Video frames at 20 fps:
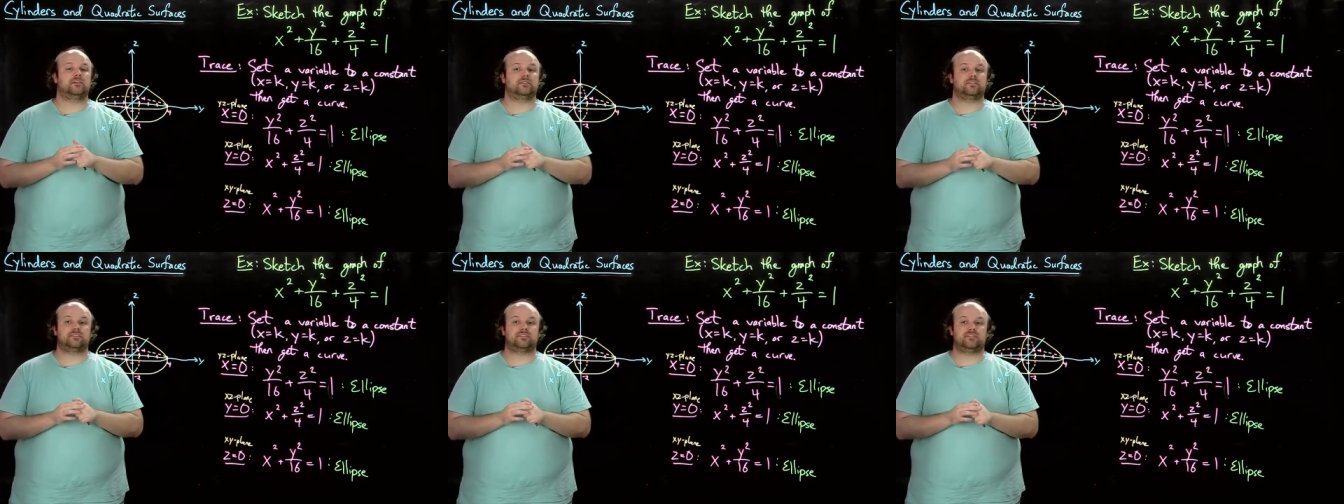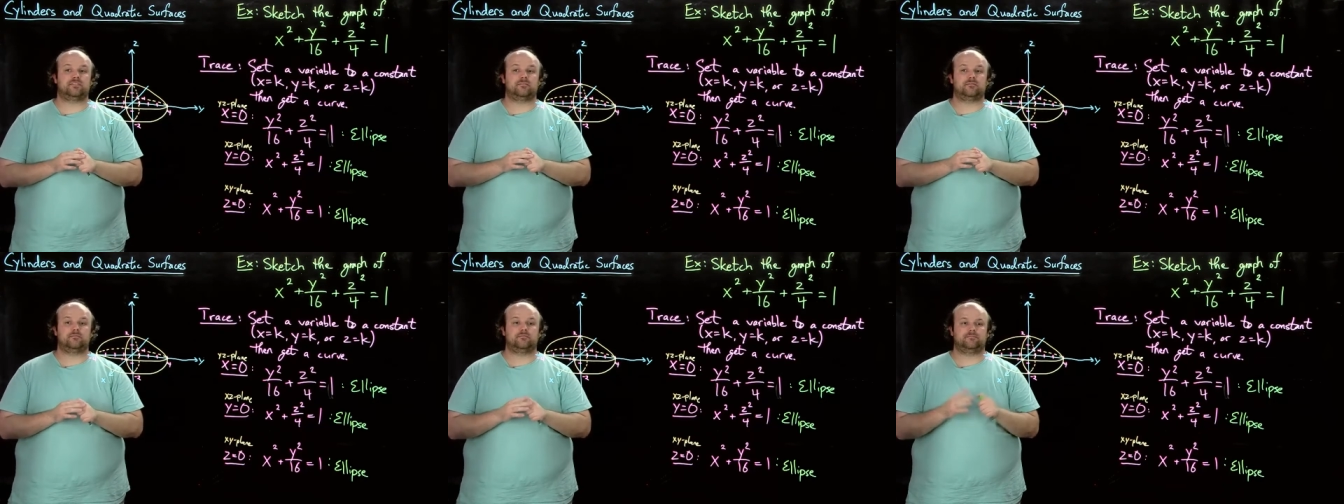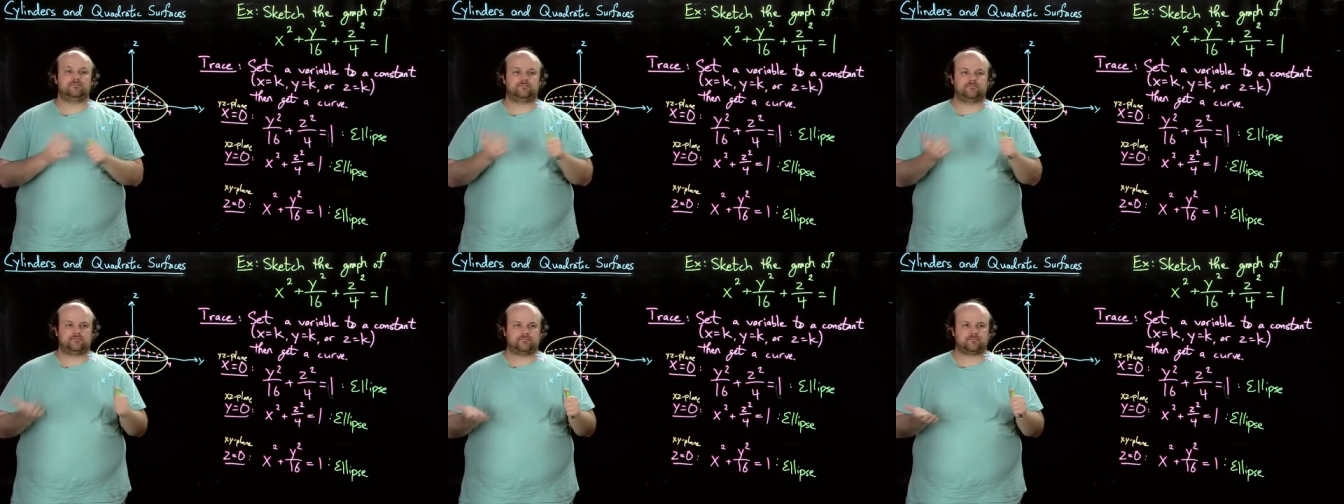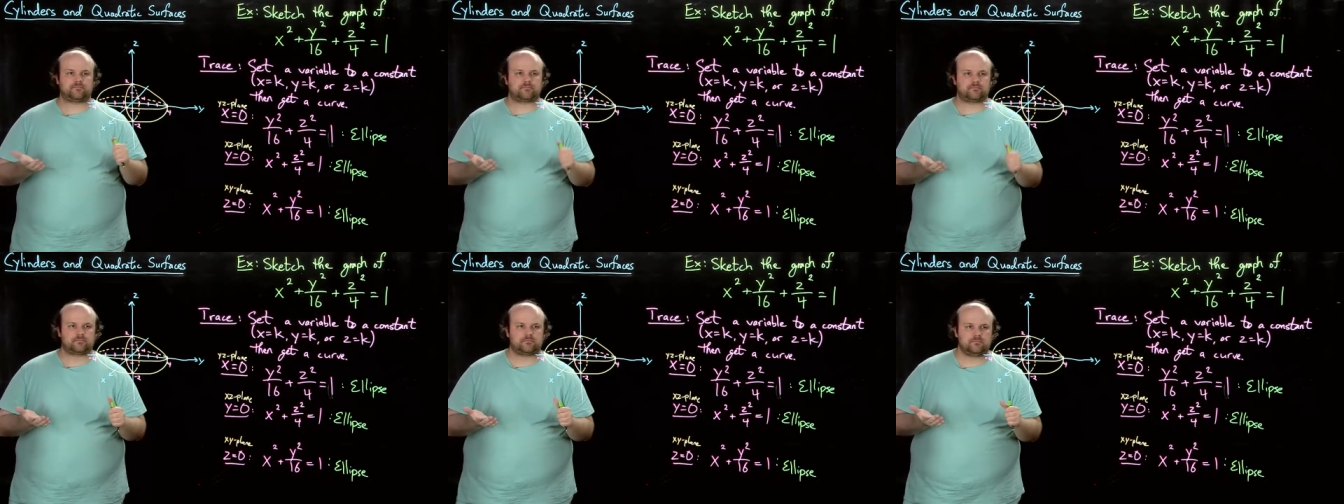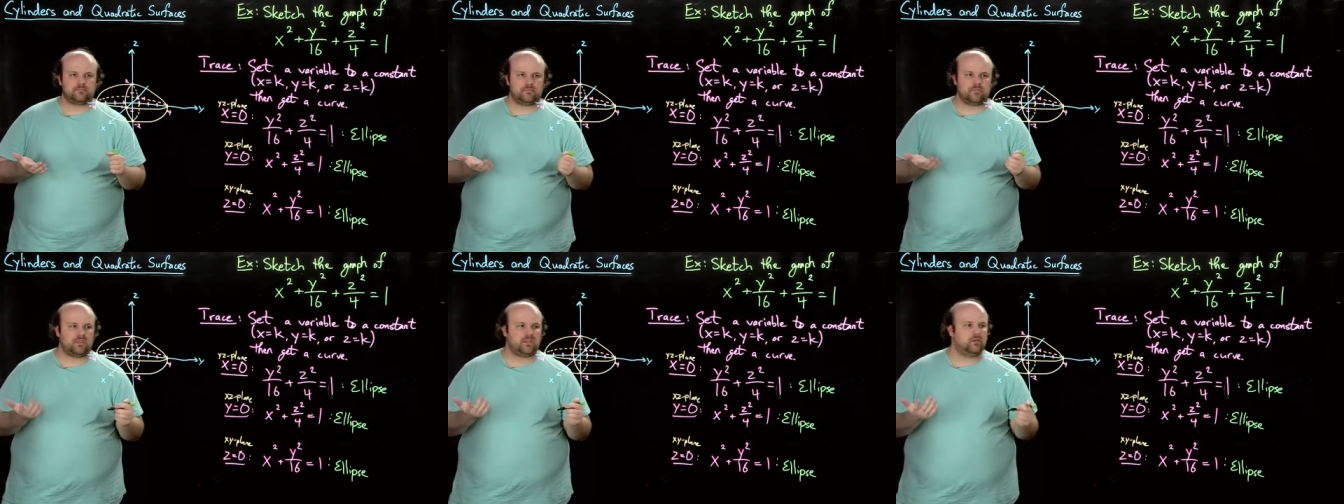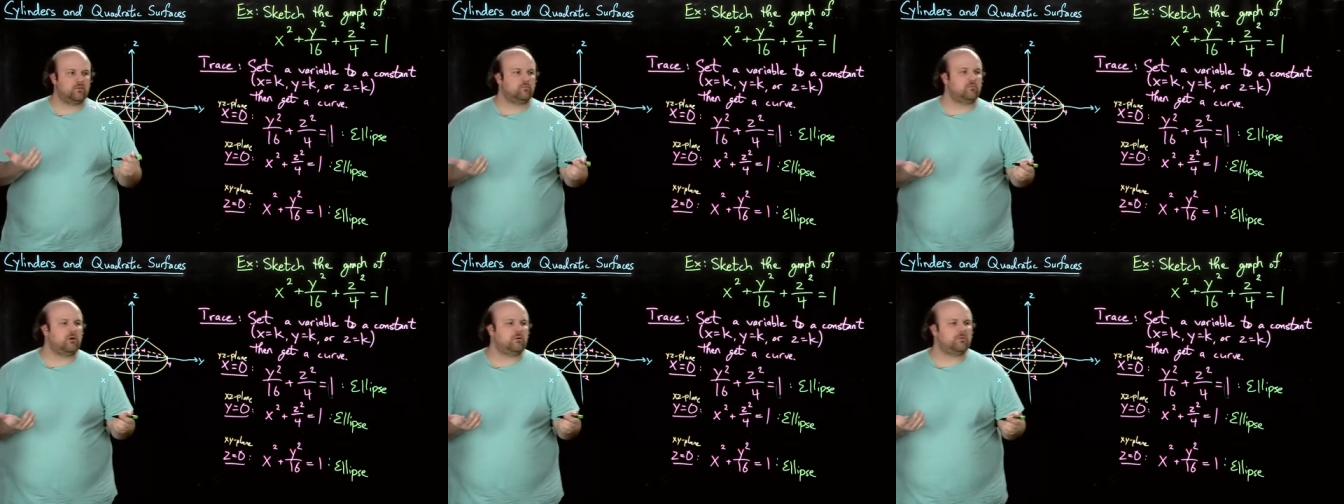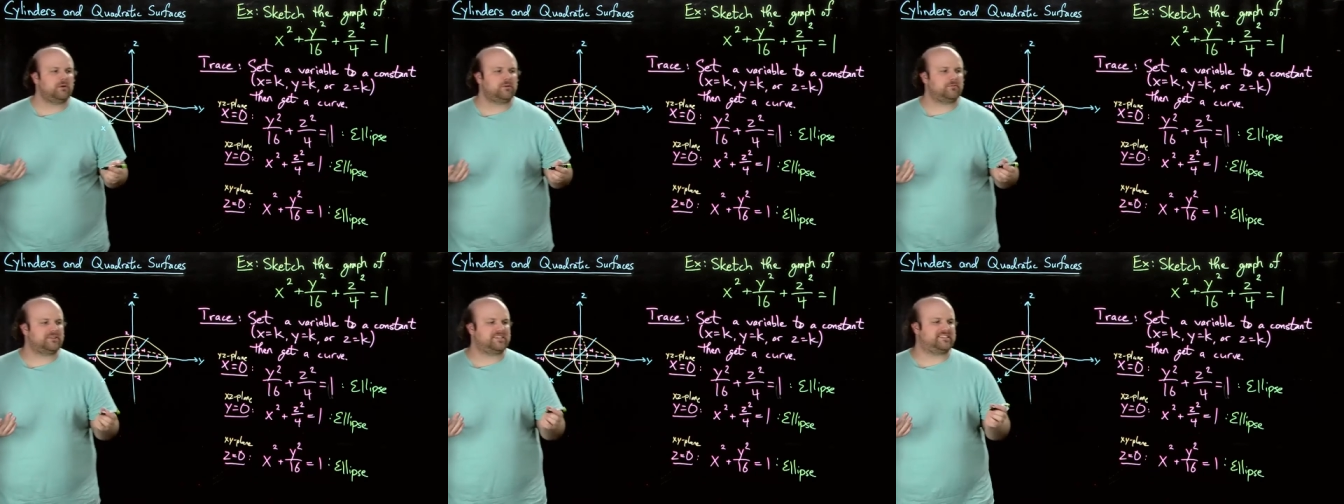So what
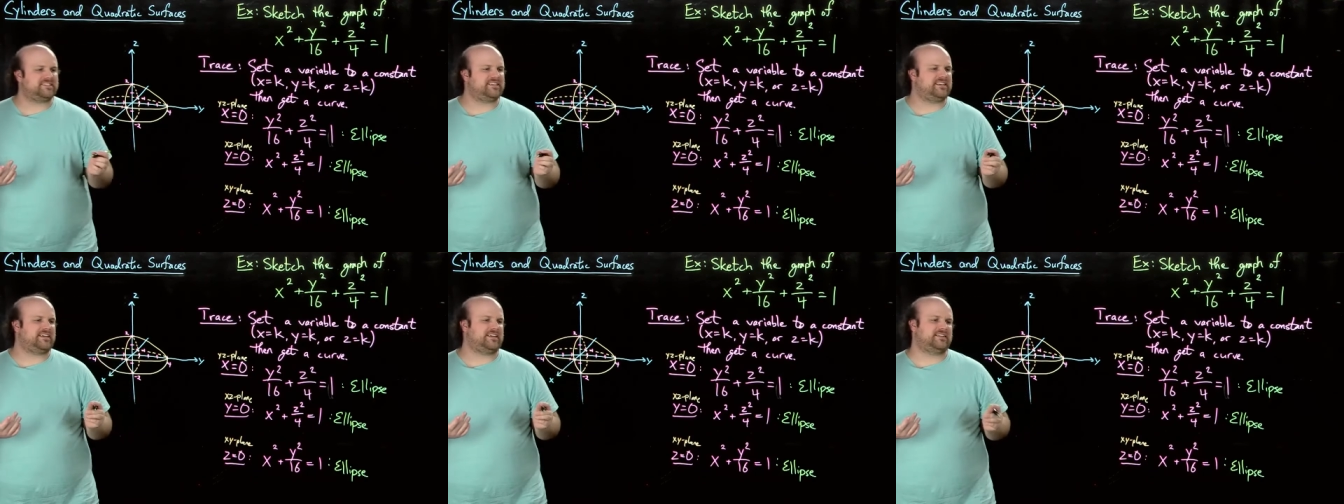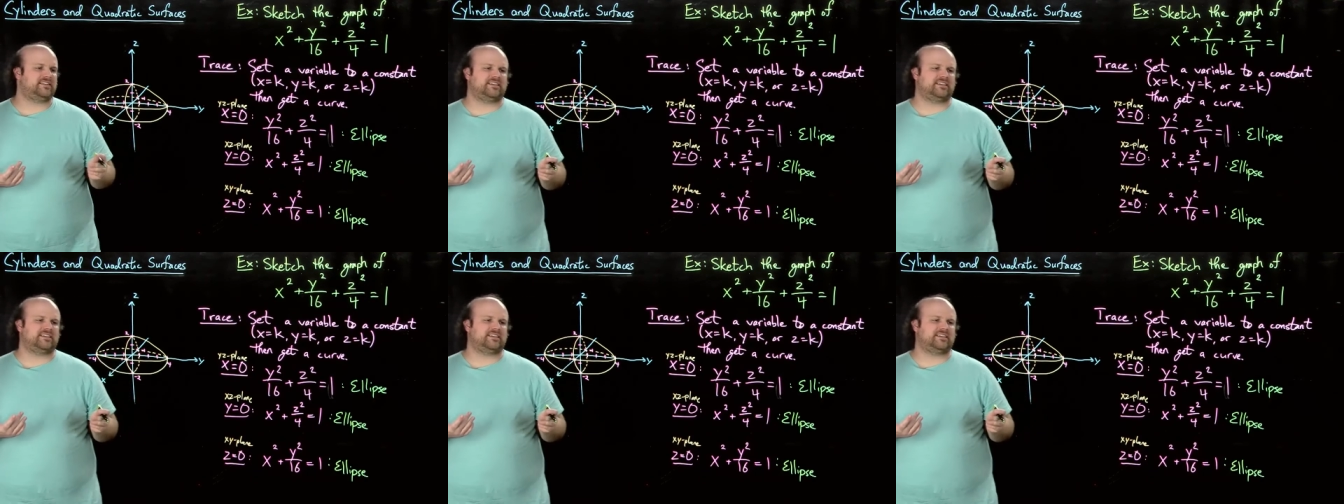would we see?